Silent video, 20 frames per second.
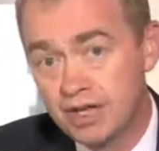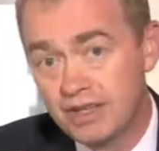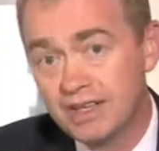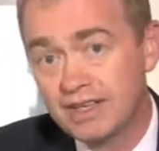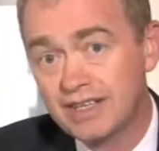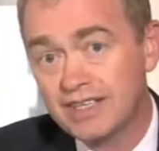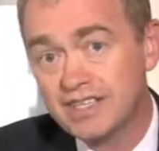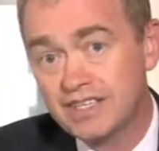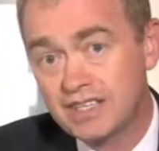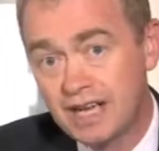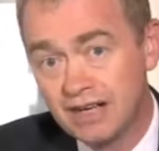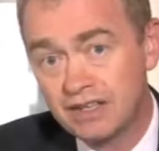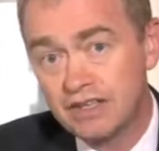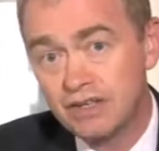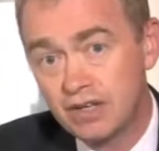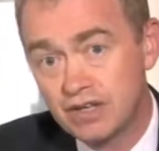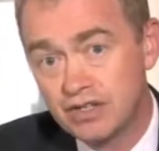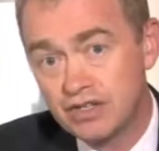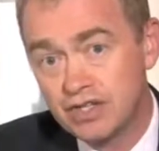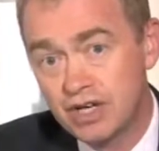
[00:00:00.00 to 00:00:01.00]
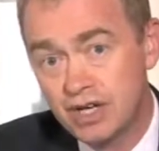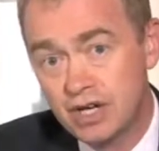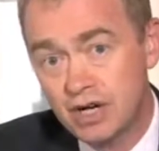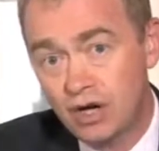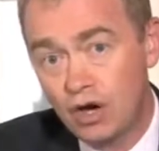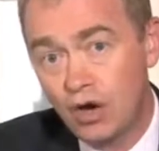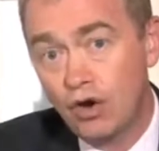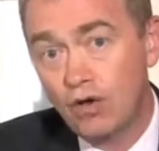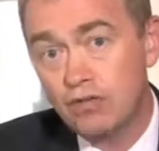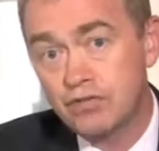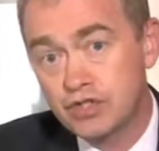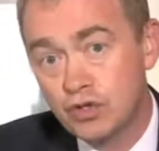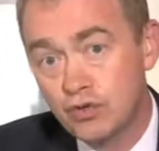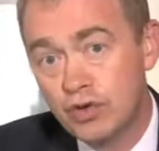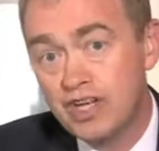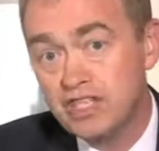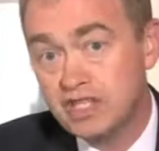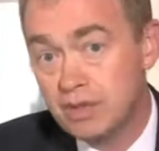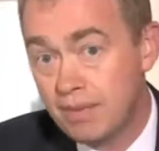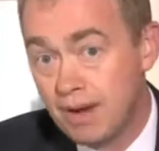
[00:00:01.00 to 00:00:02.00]
And I think the sadness of
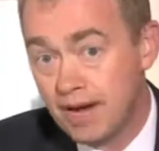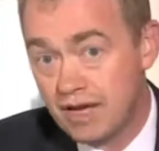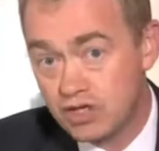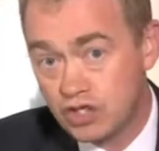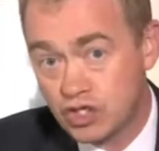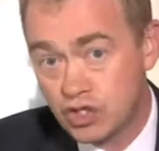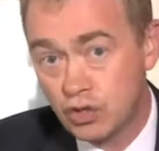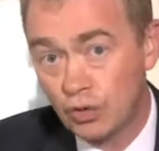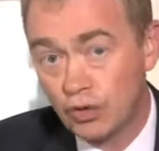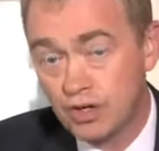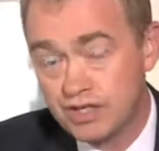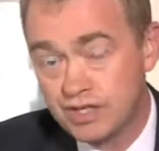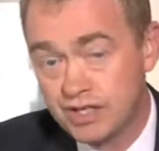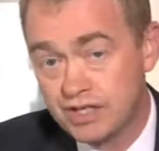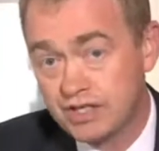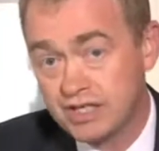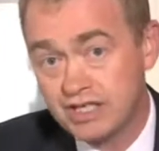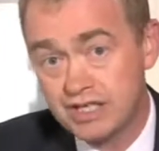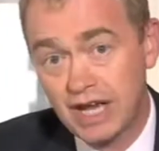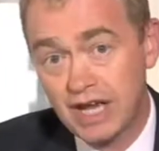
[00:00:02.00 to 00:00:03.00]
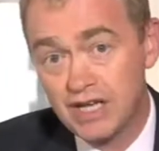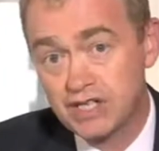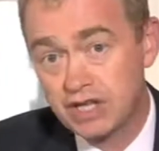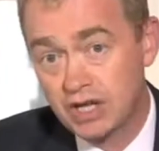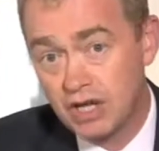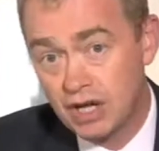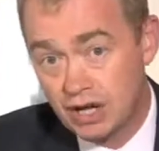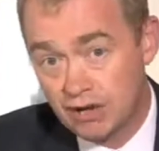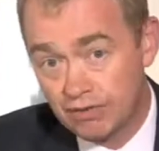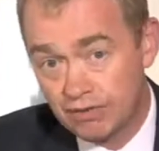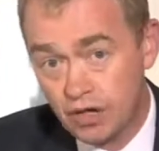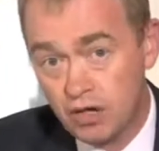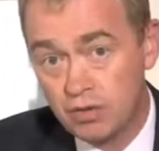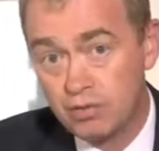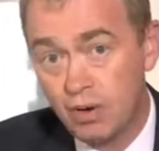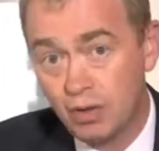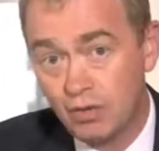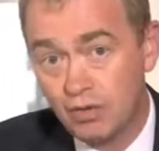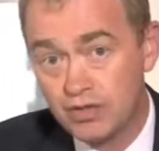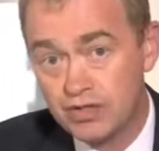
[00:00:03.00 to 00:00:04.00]
Theresa May's choices this last few
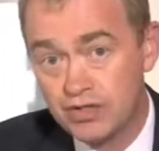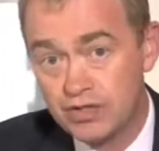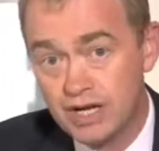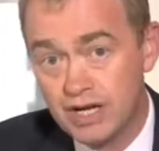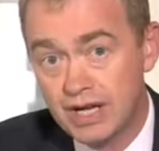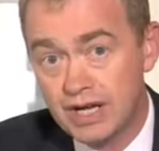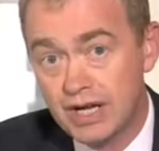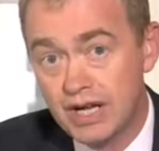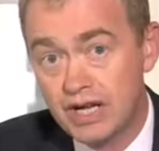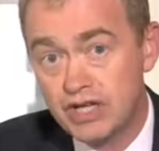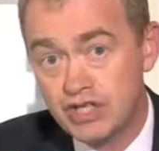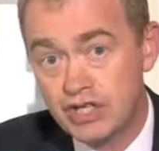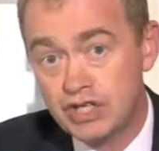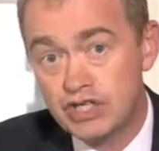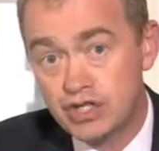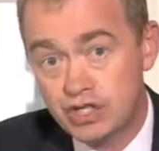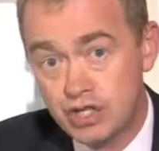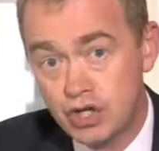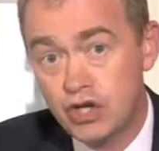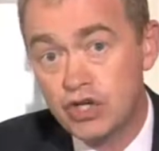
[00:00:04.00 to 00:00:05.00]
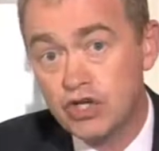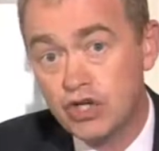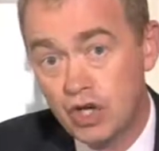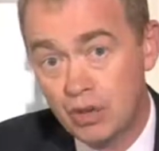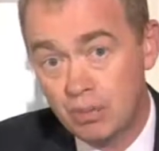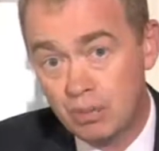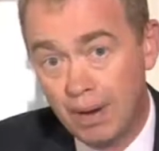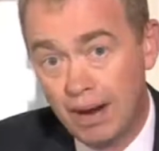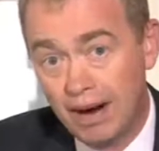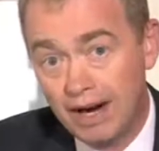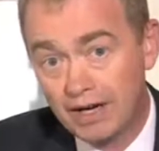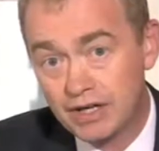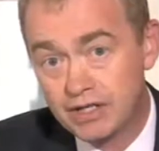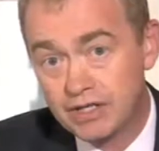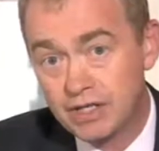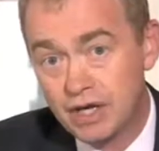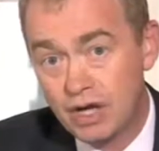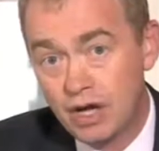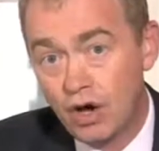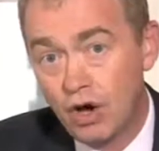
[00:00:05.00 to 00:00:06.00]
months is she's turned her
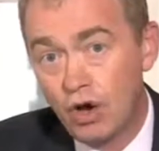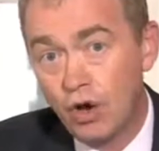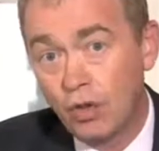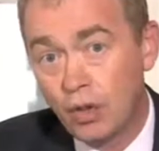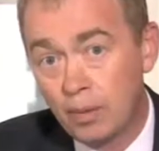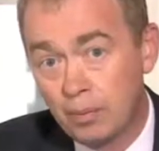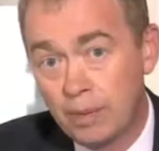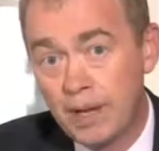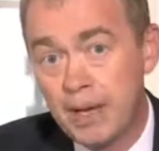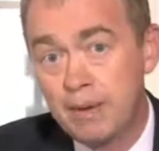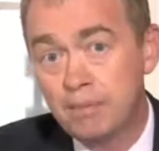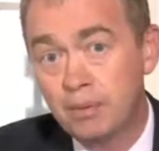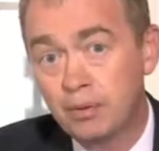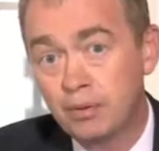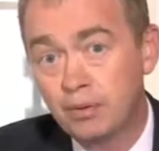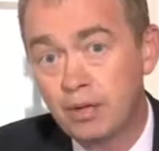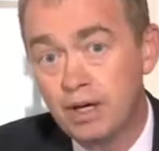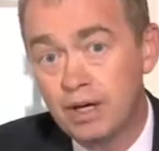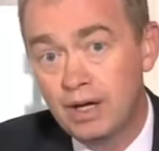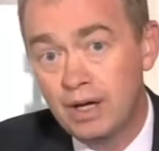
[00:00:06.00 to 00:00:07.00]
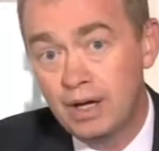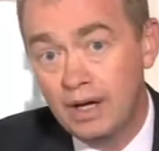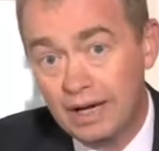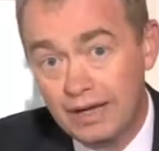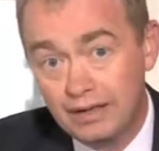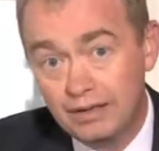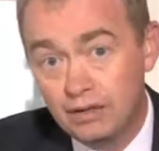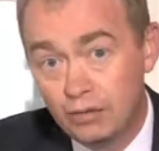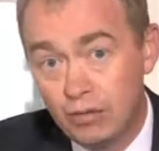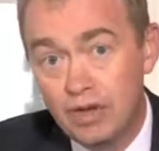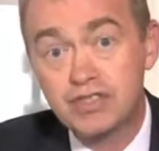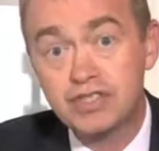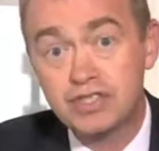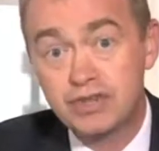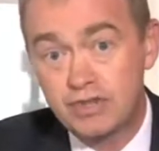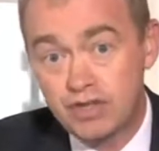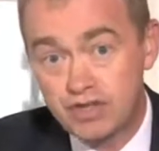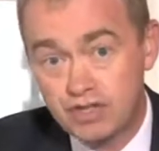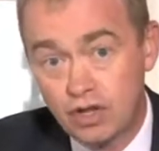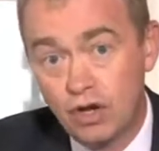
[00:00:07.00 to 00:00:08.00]
backs on the people in the
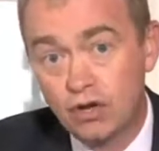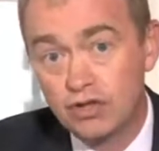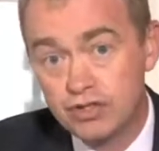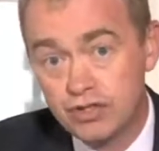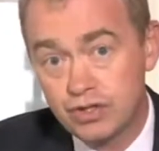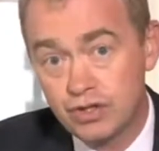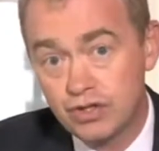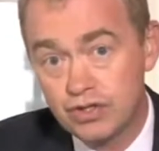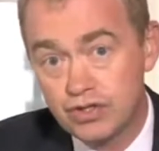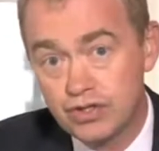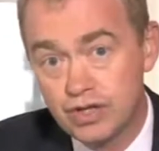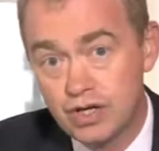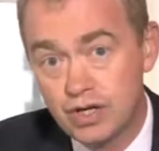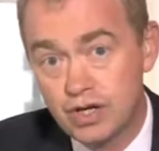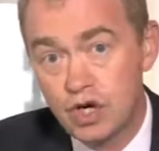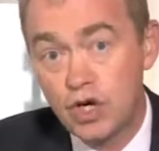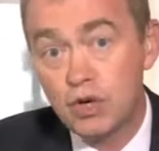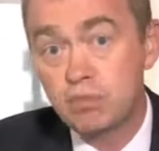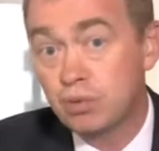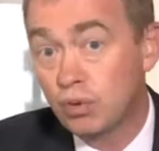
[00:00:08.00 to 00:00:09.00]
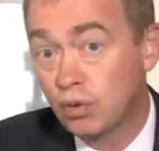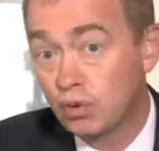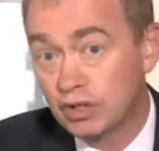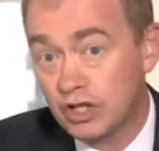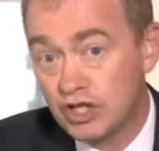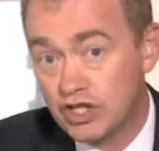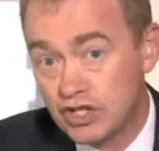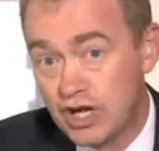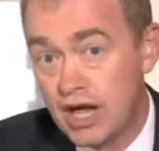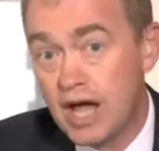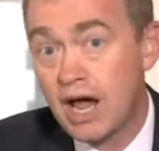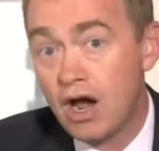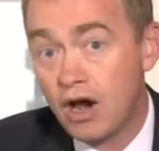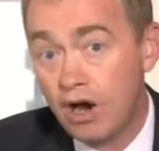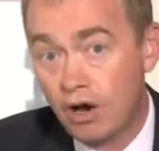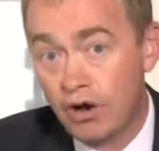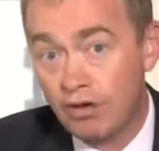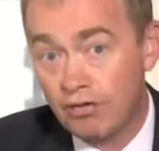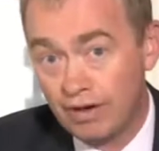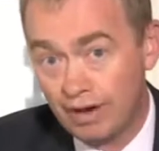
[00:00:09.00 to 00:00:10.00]
rest of this continent who broadly share
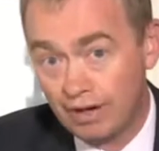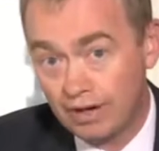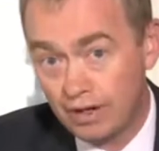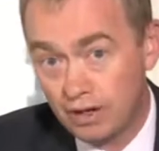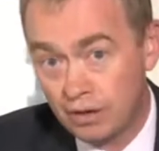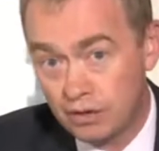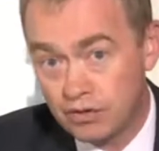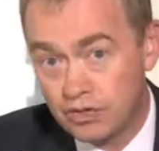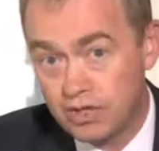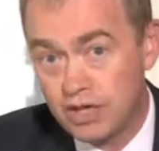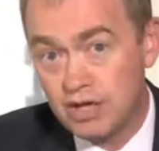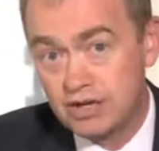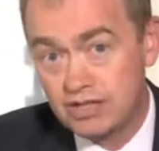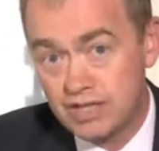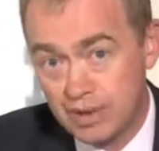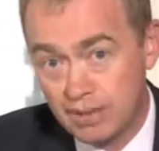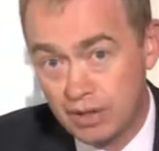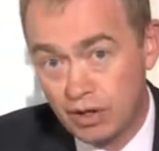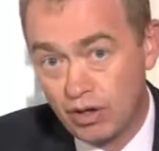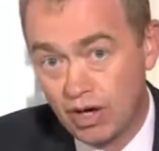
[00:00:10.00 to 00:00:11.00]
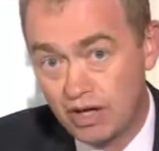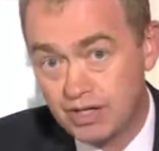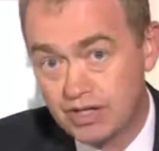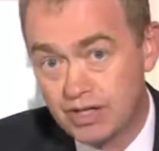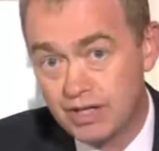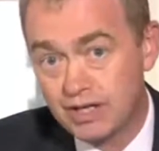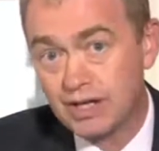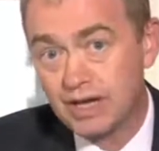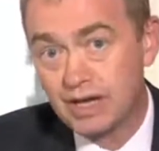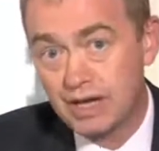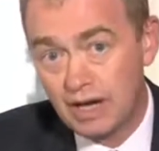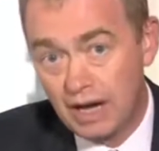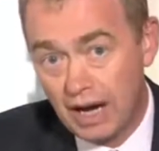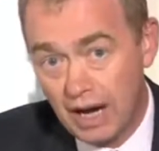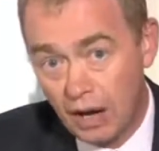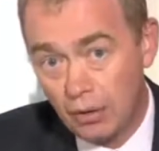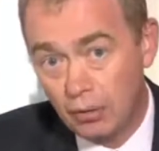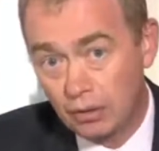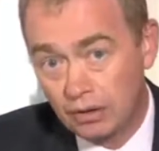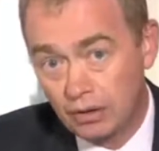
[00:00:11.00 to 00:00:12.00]
our values, democratic,
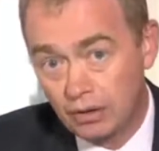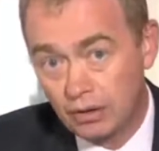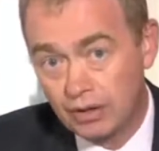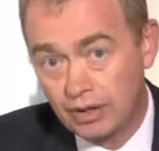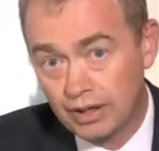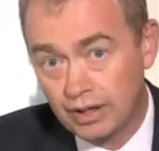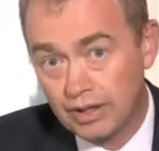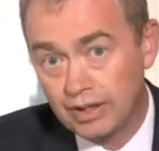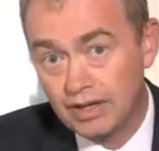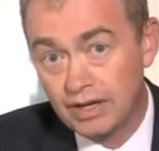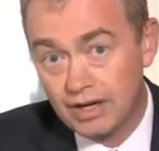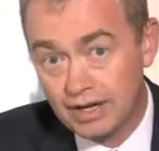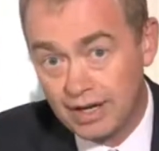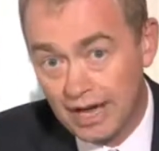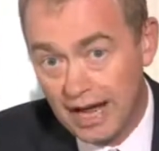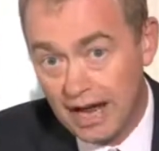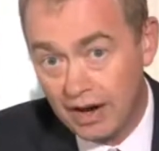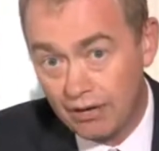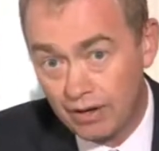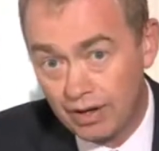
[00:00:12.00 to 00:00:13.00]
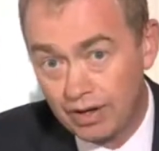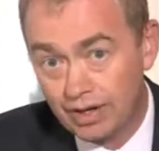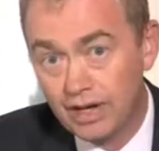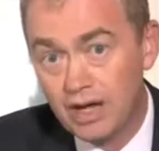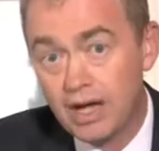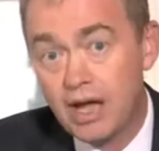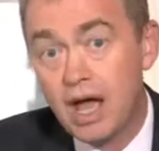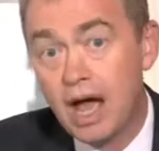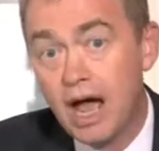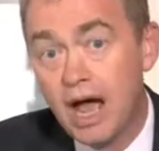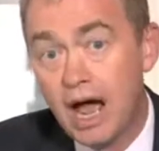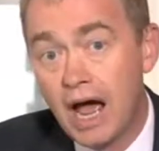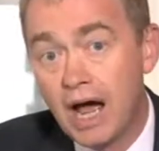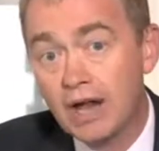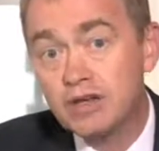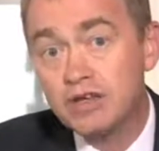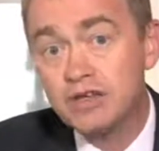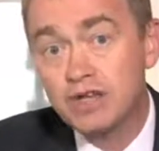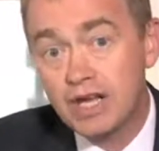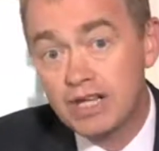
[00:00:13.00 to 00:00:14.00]
outward-looking, caring,
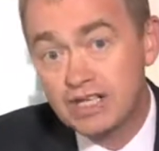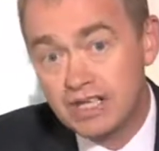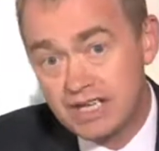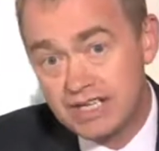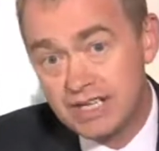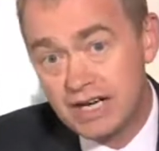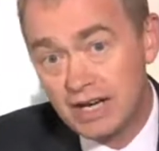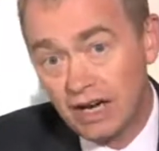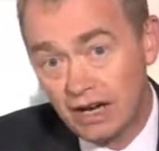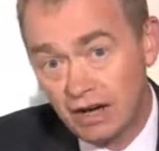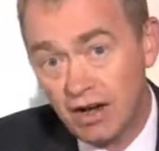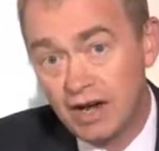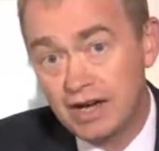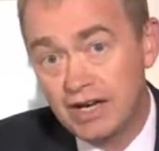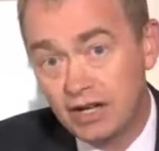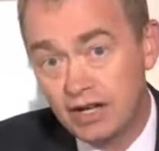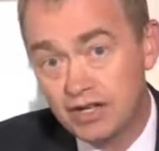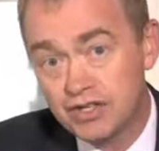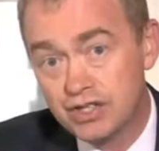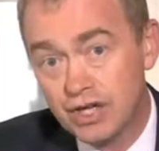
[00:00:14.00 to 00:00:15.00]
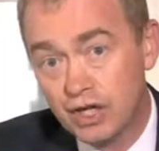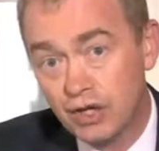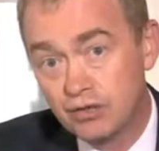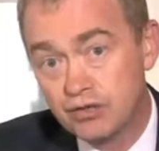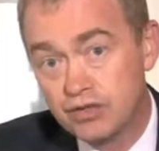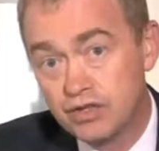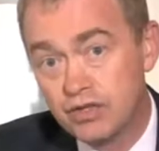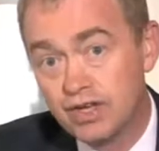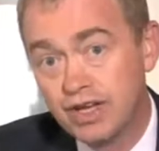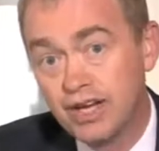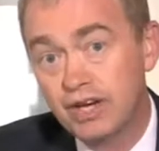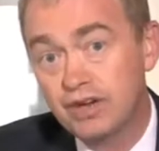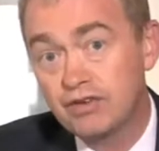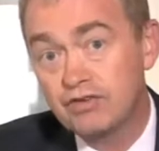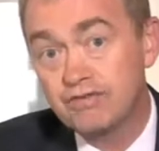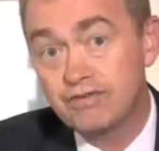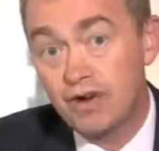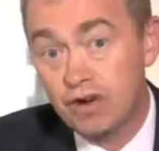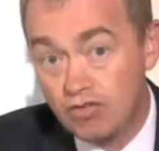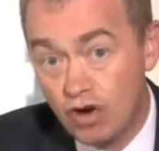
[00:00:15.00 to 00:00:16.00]
and is indeed aligning herself to the kind
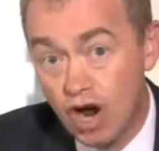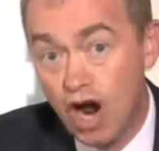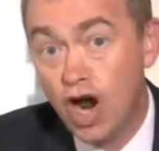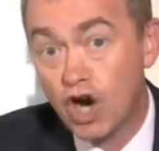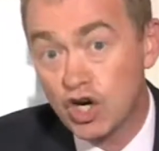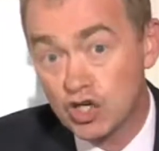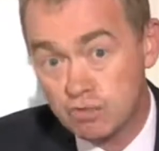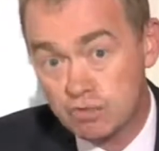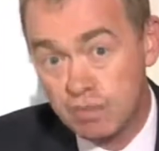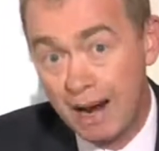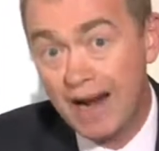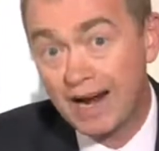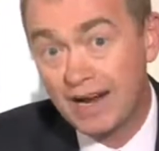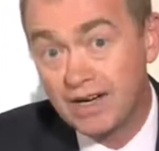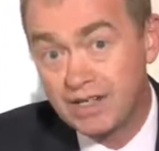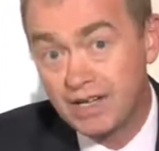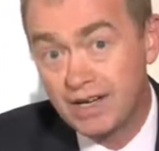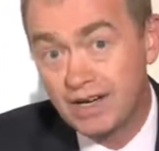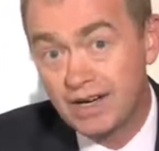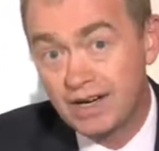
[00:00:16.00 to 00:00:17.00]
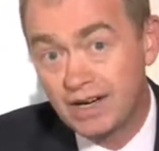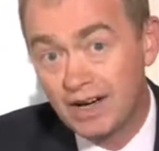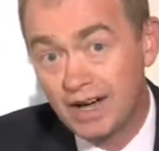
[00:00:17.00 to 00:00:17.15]
of Farage-backed